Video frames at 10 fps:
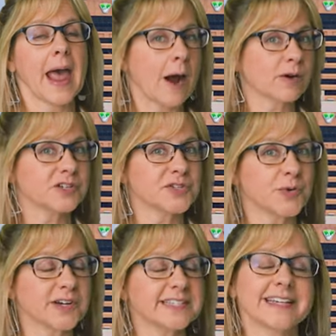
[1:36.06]
power
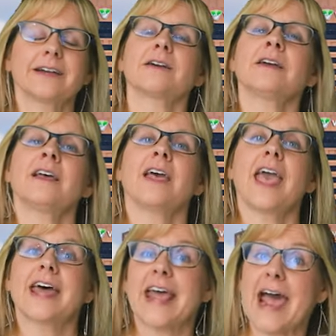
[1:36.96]
source here,
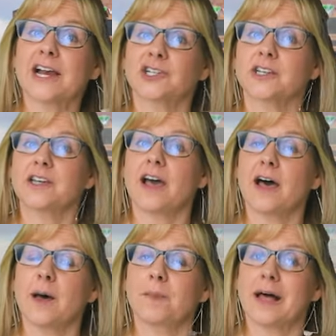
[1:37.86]
and actually
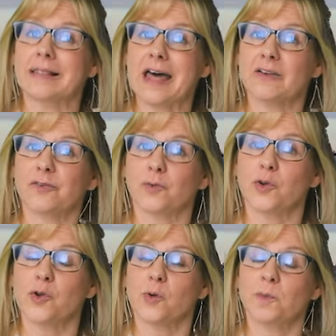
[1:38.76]
a lot of
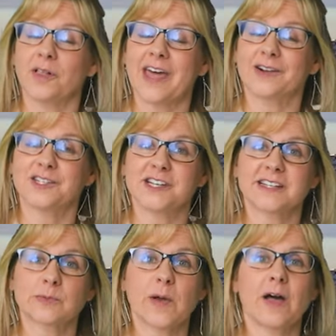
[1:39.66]
renewable energy
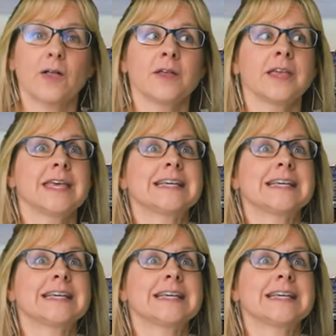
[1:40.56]
as well.